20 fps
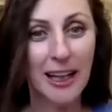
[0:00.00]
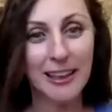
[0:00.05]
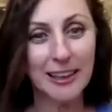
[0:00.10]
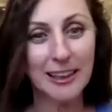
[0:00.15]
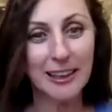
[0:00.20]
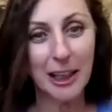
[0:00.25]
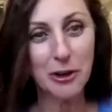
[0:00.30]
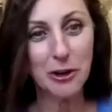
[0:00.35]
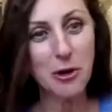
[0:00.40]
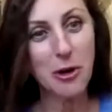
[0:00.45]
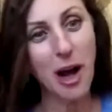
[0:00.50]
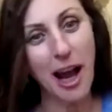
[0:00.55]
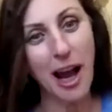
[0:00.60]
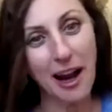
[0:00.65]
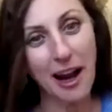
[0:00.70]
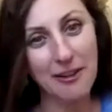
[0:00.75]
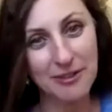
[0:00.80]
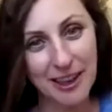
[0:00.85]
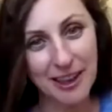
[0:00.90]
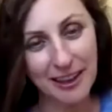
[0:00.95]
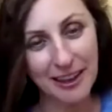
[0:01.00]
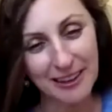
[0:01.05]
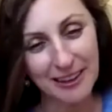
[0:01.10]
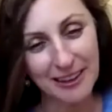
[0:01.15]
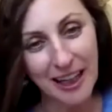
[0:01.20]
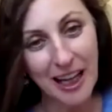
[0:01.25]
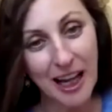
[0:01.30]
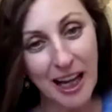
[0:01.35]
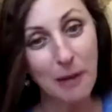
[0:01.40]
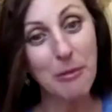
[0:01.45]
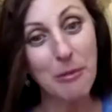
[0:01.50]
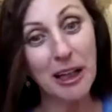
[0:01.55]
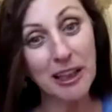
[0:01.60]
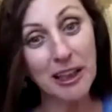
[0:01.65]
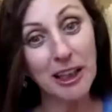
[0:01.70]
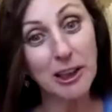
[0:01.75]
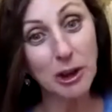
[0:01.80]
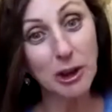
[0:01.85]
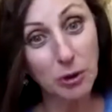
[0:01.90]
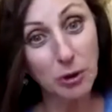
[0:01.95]
that you have that. But
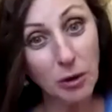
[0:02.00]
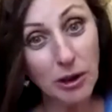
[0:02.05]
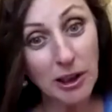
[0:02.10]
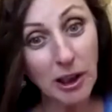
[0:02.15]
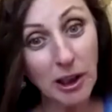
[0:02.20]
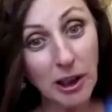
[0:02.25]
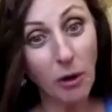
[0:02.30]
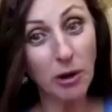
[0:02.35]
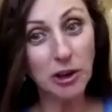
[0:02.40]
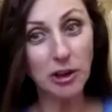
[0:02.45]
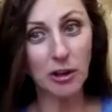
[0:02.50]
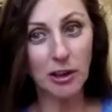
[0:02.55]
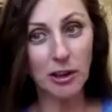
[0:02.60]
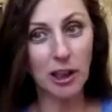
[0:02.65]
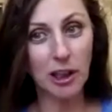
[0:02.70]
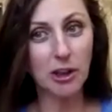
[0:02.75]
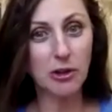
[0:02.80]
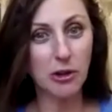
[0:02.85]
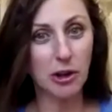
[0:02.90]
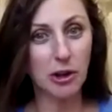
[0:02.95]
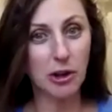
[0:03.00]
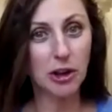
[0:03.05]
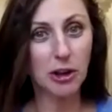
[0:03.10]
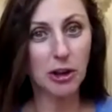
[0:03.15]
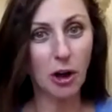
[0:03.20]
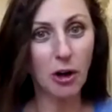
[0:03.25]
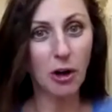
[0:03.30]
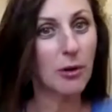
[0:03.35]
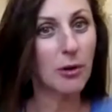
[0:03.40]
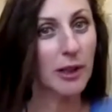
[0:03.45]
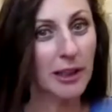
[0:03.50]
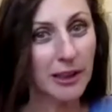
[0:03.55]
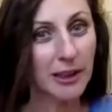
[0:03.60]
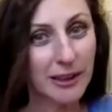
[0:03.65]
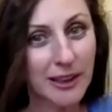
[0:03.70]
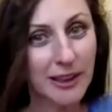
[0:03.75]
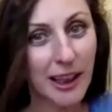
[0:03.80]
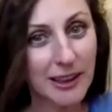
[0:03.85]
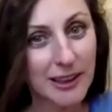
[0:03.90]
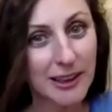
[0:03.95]
it's good also that you're showing.
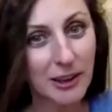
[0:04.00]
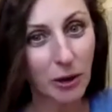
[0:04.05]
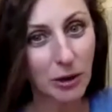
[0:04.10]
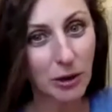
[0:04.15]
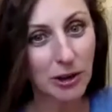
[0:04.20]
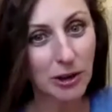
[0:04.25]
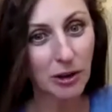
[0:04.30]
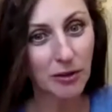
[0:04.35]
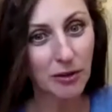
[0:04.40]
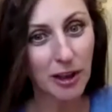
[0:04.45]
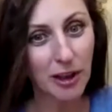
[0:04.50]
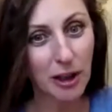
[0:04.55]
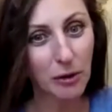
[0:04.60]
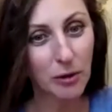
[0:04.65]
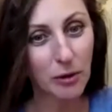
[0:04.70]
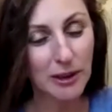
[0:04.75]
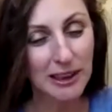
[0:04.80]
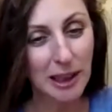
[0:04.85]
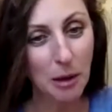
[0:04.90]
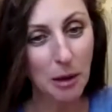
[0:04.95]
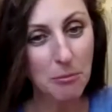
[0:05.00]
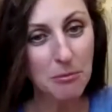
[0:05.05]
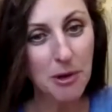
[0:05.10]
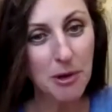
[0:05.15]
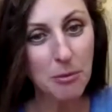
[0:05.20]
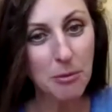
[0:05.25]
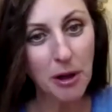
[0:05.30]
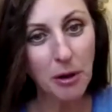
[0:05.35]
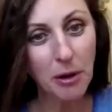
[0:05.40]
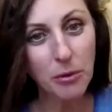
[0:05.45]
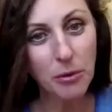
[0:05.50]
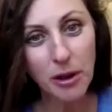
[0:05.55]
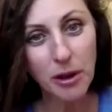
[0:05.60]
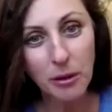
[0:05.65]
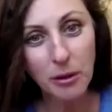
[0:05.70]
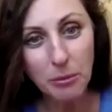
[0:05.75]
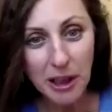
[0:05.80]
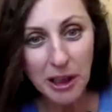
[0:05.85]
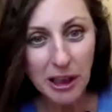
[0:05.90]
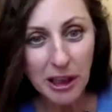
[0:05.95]
That's also very good. Some people will
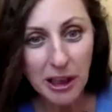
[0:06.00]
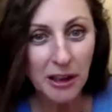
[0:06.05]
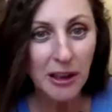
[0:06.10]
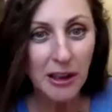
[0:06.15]
be a,